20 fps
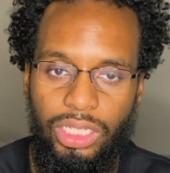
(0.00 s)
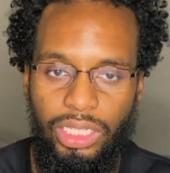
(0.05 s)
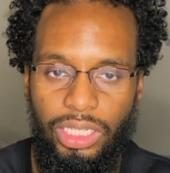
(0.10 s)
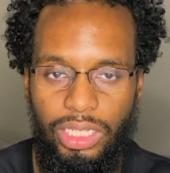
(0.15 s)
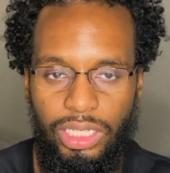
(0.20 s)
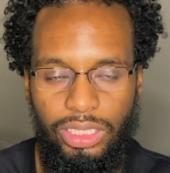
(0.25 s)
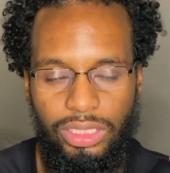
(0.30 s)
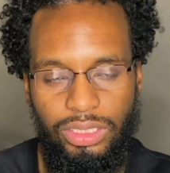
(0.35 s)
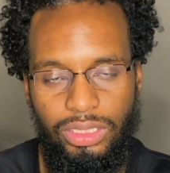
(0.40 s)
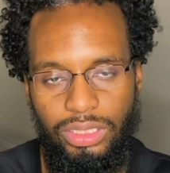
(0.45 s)

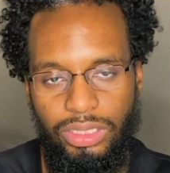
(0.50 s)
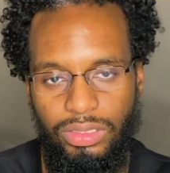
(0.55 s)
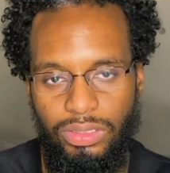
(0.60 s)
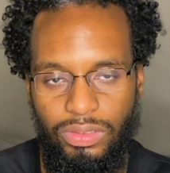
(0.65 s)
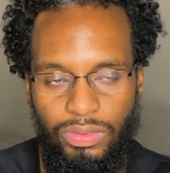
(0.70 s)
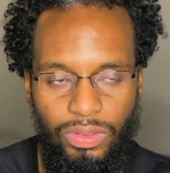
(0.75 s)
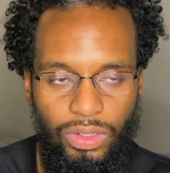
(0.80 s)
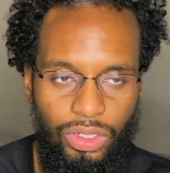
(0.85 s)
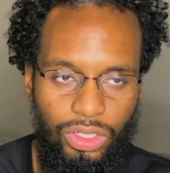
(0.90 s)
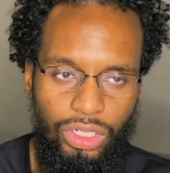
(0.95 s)
It's
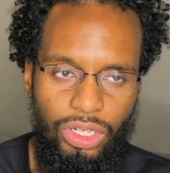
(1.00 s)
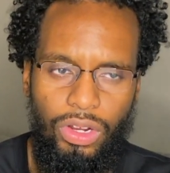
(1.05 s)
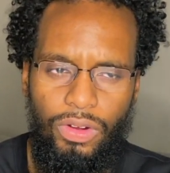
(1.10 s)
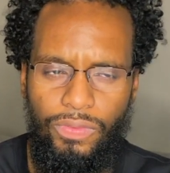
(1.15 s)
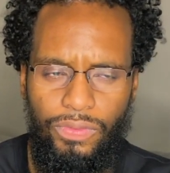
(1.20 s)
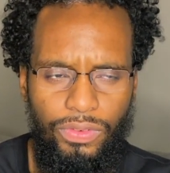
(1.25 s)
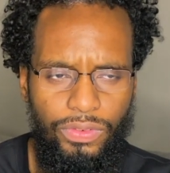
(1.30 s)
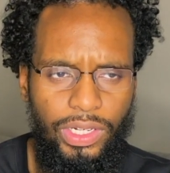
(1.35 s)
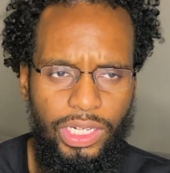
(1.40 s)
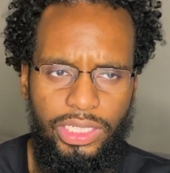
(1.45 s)
on Go
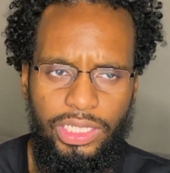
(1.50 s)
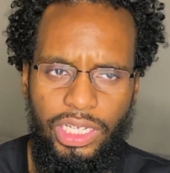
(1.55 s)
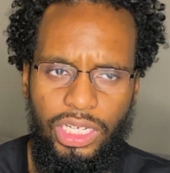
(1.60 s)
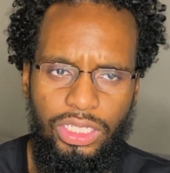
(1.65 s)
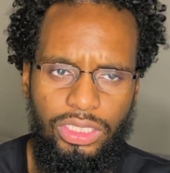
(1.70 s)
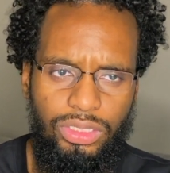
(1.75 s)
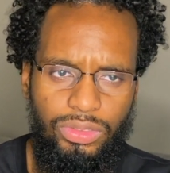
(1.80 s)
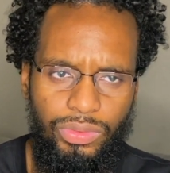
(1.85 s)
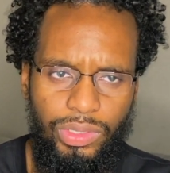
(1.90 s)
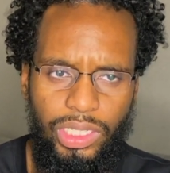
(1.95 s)
for right now.
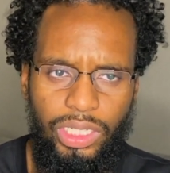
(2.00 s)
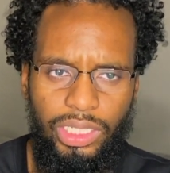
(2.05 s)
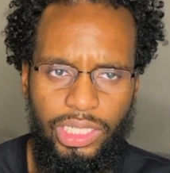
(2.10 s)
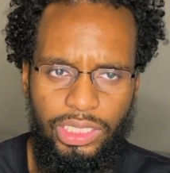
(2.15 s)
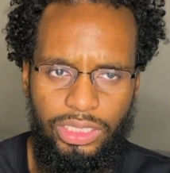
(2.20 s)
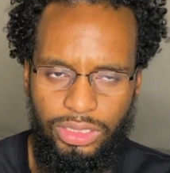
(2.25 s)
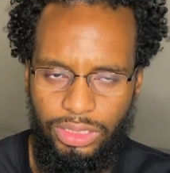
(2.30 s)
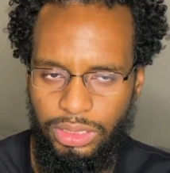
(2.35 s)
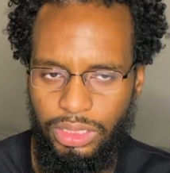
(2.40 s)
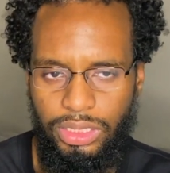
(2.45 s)
It's around like
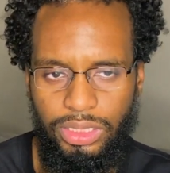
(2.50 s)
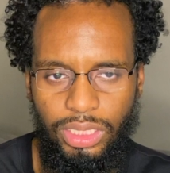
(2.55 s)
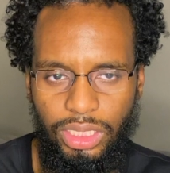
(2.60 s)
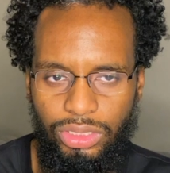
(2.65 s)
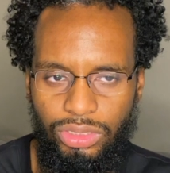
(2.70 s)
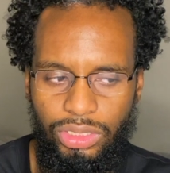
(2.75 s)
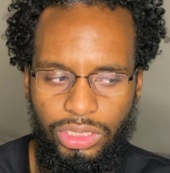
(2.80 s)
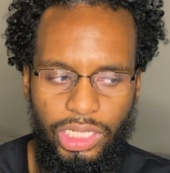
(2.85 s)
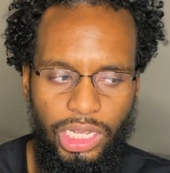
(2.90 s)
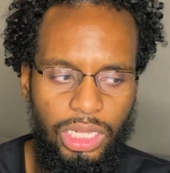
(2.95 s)

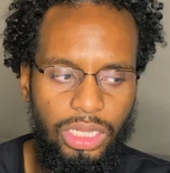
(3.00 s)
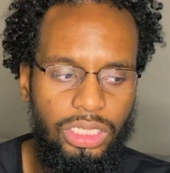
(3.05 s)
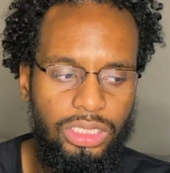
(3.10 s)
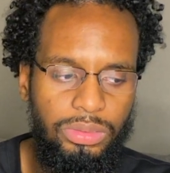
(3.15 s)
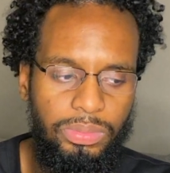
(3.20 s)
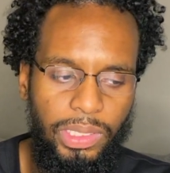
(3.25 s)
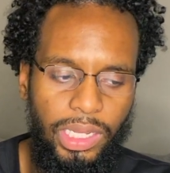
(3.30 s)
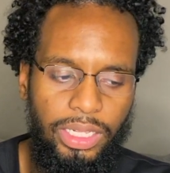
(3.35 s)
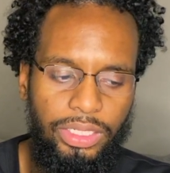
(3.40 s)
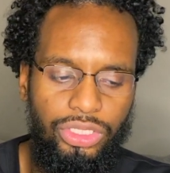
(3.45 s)
$600,
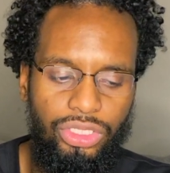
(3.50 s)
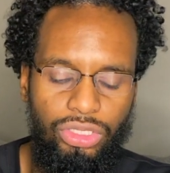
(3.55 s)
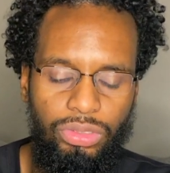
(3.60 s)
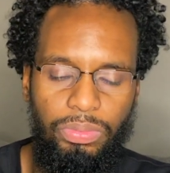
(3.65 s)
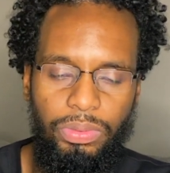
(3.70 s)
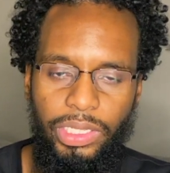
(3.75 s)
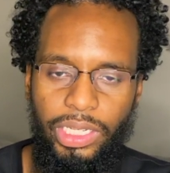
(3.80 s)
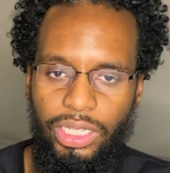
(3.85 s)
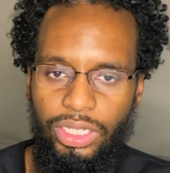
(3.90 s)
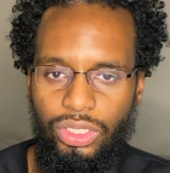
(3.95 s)
but I do
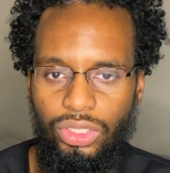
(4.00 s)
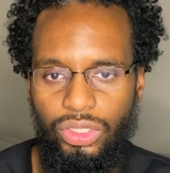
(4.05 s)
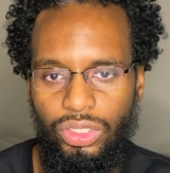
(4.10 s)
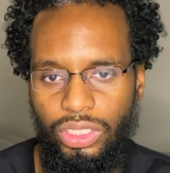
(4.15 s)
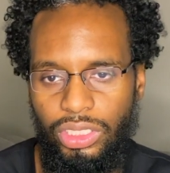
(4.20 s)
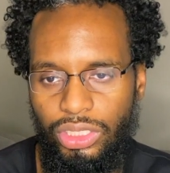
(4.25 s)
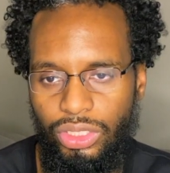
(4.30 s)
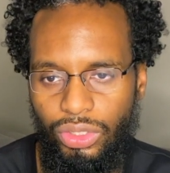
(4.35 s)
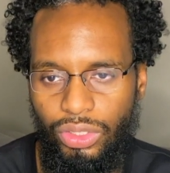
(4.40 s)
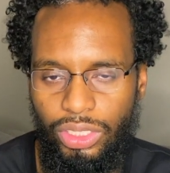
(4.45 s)
plan
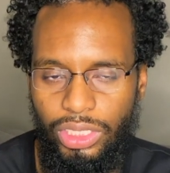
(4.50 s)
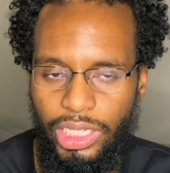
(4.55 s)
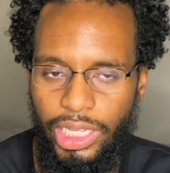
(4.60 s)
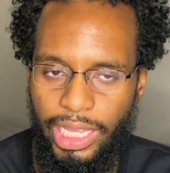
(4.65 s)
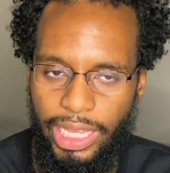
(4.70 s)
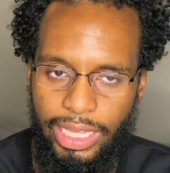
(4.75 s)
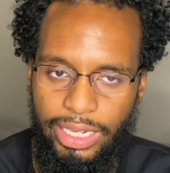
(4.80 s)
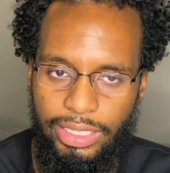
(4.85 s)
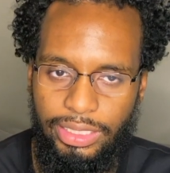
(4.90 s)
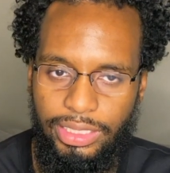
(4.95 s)
on going
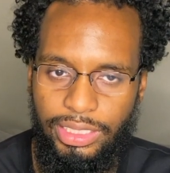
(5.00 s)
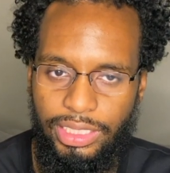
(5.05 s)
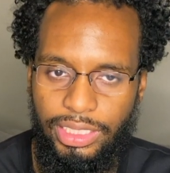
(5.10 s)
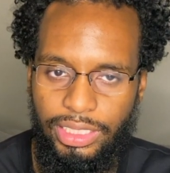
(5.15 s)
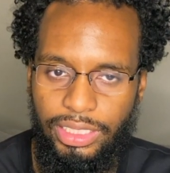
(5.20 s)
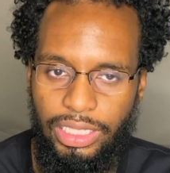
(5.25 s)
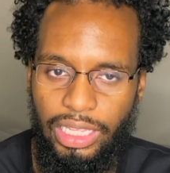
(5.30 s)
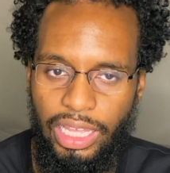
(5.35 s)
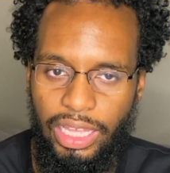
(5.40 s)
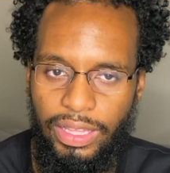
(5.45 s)
ahead and
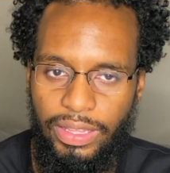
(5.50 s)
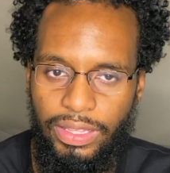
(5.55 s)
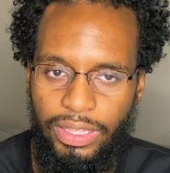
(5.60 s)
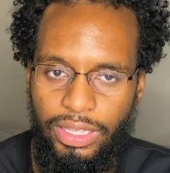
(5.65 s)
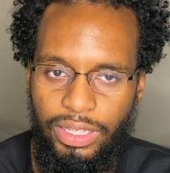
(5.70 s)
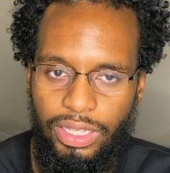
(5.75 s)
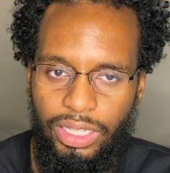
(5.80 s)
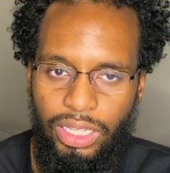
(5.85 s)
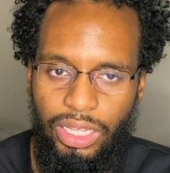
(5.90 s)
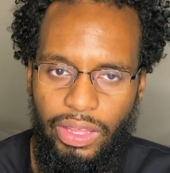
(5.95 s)
getting that
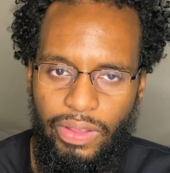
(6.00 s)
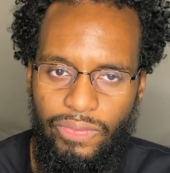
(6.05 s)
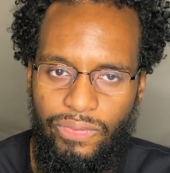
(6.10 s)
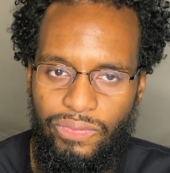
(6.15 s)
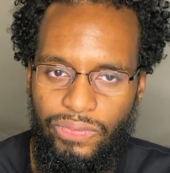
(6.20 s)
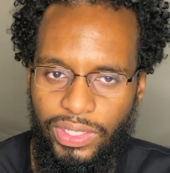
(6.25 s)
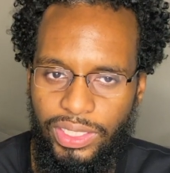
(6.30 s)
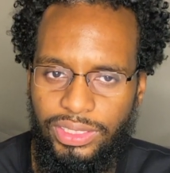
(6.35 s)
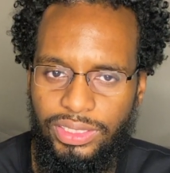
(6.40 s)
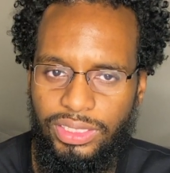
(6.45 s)

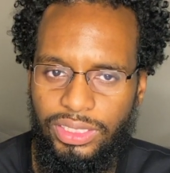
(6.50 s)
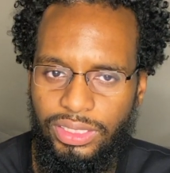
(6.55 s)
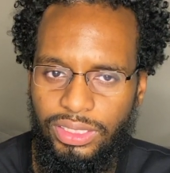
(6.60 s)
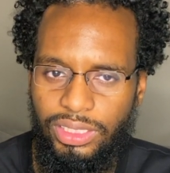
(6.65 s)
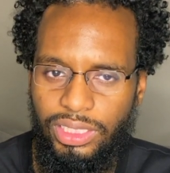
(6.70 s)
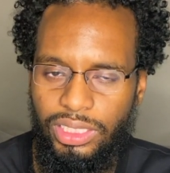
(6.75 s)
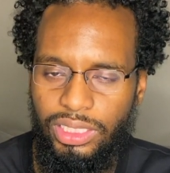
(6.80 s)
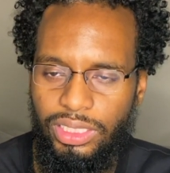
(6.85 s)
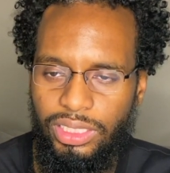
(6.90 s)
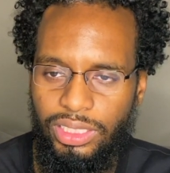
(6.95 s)

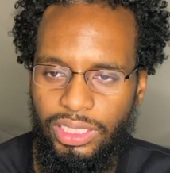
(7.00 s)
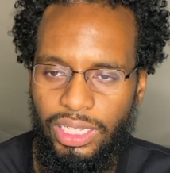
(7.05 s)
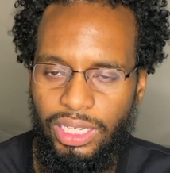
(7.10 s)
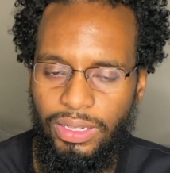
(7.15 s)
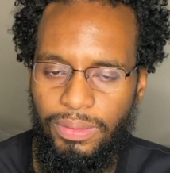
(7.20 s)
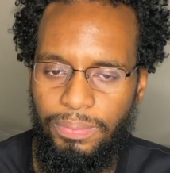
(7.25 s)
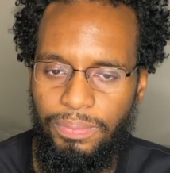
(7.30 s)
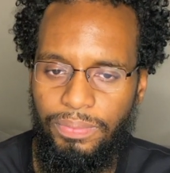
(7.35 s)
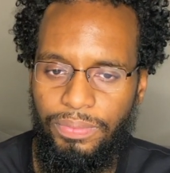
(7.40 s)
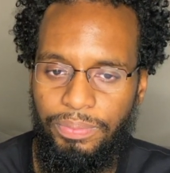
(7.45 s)
eventually.
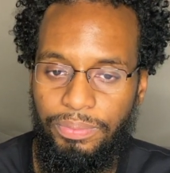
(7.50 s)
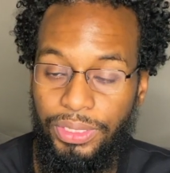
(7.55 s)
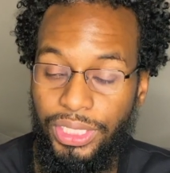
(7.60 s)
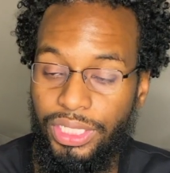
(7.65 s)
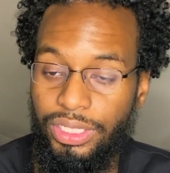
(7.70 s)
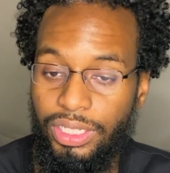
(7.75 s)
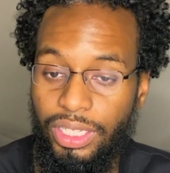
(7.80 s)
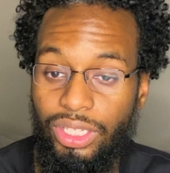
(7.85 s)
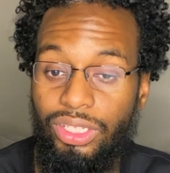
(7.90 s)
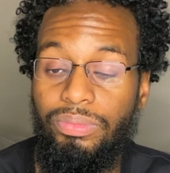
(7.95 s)
That'll be
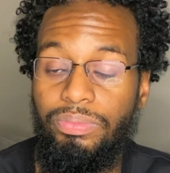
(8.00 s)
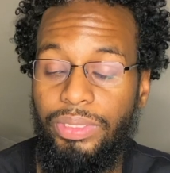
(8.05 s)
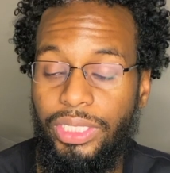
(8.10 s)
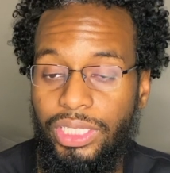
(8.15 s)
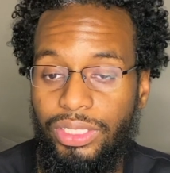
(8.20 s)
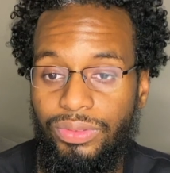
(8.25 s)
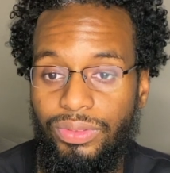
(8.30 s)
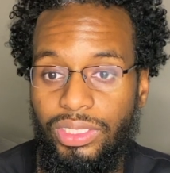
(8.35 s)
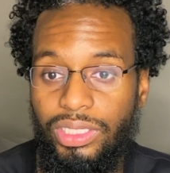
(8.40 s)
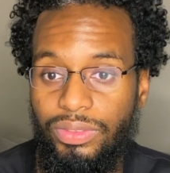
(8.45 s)
another
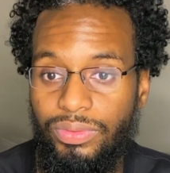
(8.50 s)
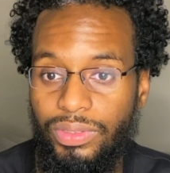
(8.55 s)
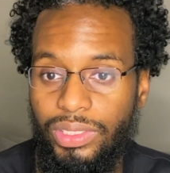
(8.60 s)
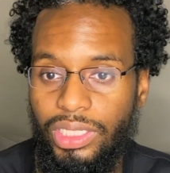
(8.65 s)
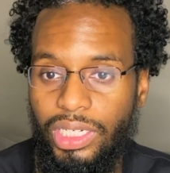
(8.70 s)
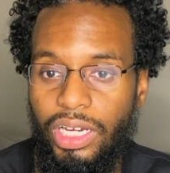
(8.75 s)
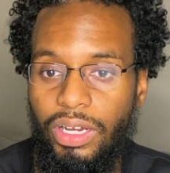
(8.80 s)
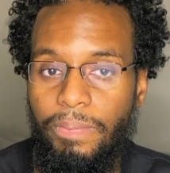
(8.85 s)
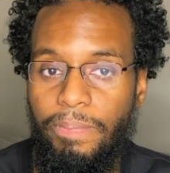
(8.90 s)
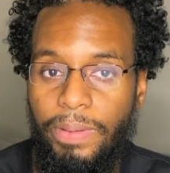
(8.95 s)
big one where
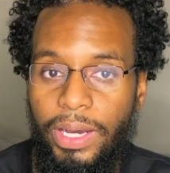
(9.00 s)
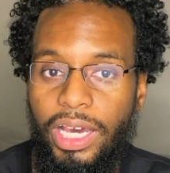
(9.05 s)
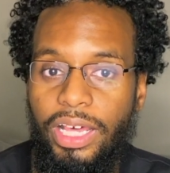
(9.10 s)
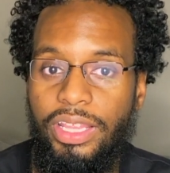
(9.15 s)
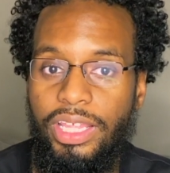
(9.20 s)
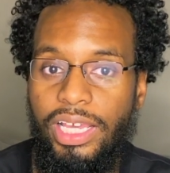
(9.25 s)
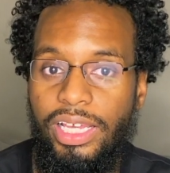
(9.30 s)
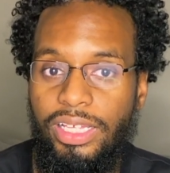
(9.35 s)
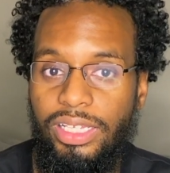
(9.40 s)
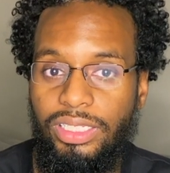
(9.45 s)
I'll buy
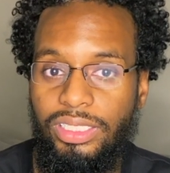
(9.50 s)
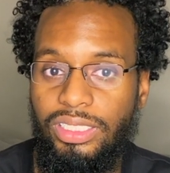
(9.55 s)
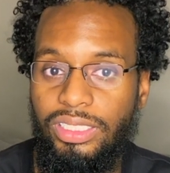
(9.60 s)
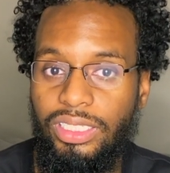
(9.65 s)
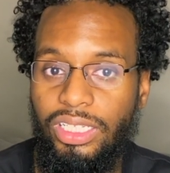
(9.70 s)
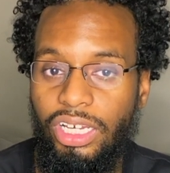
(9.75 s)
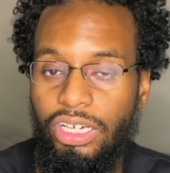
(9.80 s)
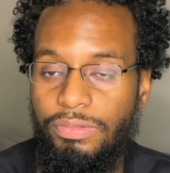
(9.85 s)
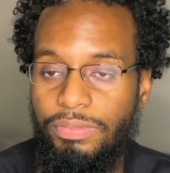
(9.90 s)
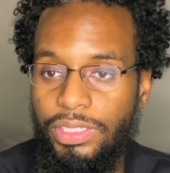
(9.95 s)
that and then
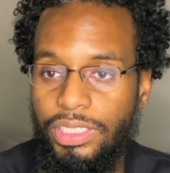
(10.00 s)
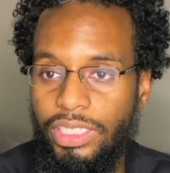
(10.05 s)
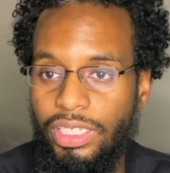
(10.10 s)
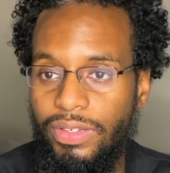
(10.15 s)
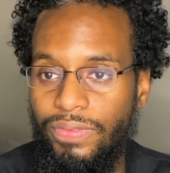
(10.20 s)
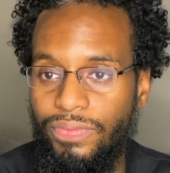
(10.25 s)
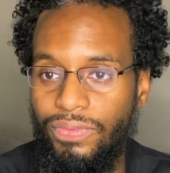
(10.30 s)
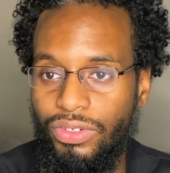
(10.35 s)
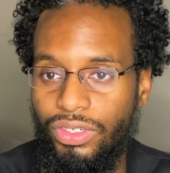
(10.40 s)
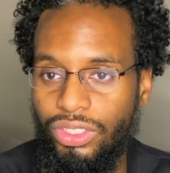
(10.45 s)
that'll be it
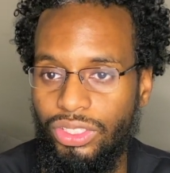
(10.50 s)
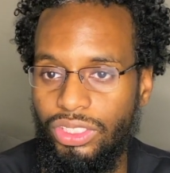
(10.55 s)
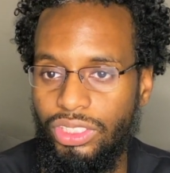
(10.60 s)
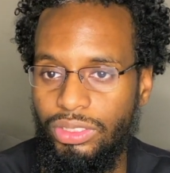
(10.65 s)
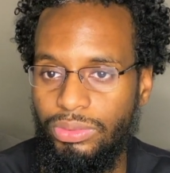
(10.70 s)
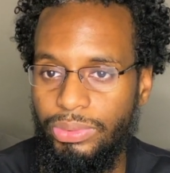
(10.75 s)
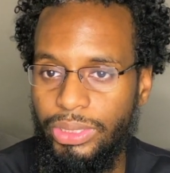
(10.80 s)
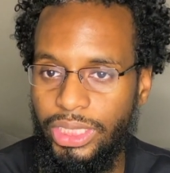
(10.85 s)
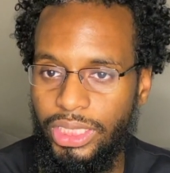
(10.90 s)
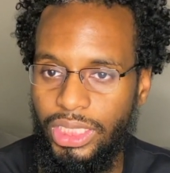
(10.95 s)
for a little
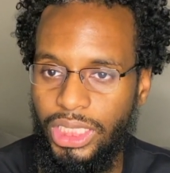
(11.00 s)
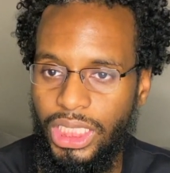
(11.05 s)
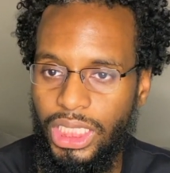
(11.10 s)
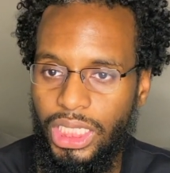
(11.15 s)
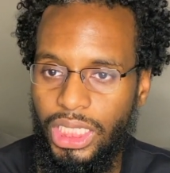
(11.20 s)
bit.